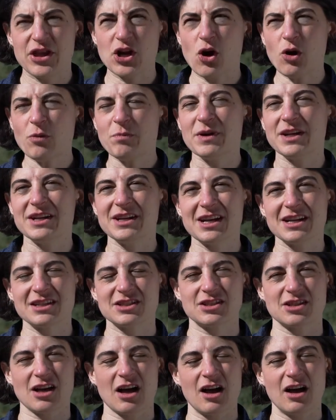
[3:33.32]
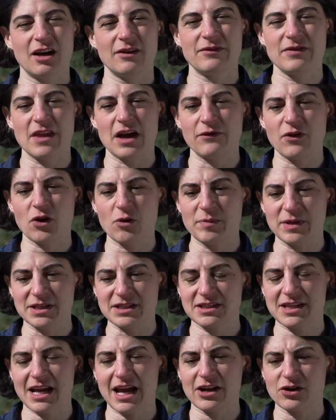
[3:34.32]
The openness of open
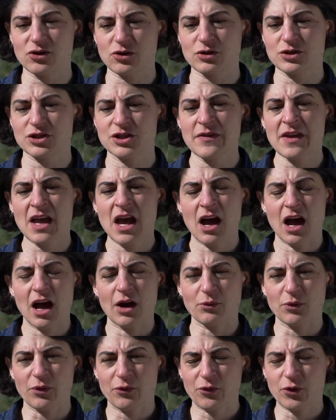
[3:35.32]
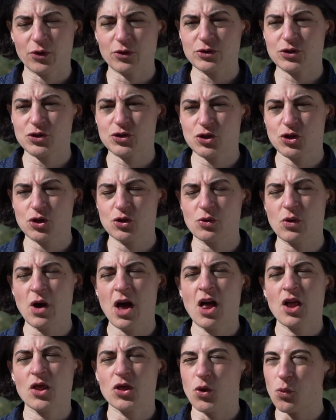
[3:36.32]
standards refers to
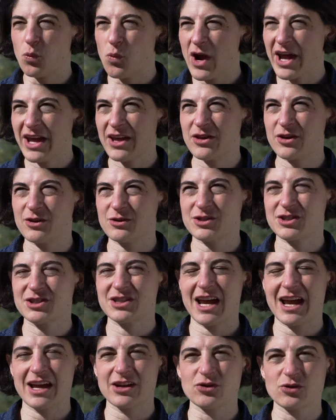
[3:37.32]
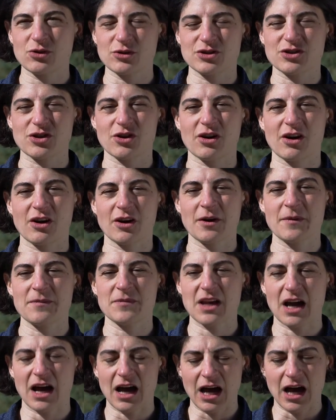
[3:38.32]
the way those standards are
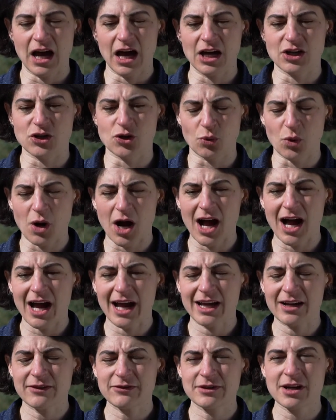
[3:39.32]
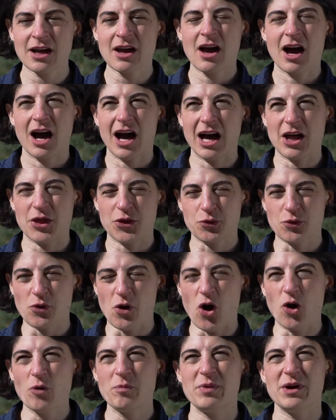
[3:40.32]
derived through
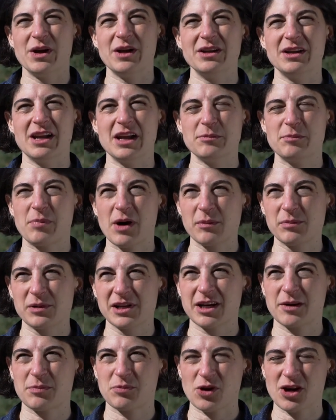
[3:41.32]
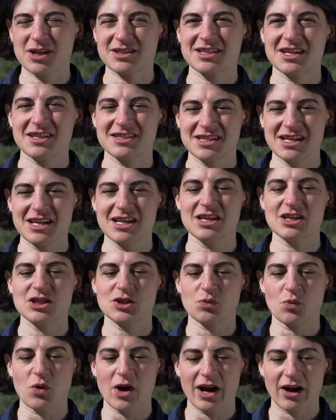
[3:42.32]
open and public
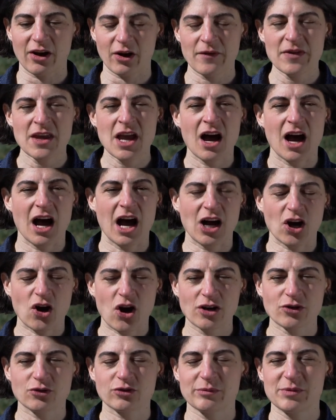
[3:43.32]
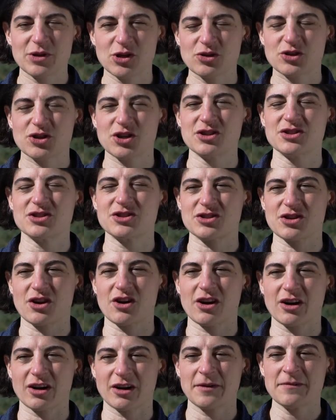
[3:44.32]
processes where contributions
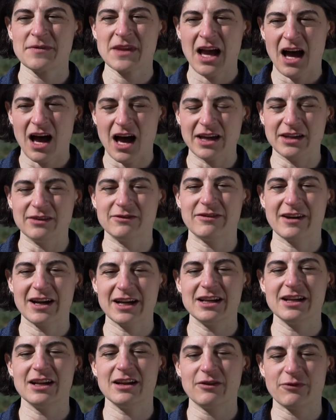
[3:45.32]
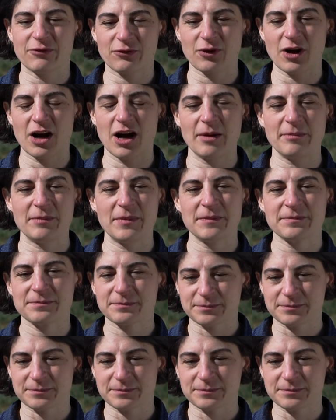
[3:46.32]
are invited from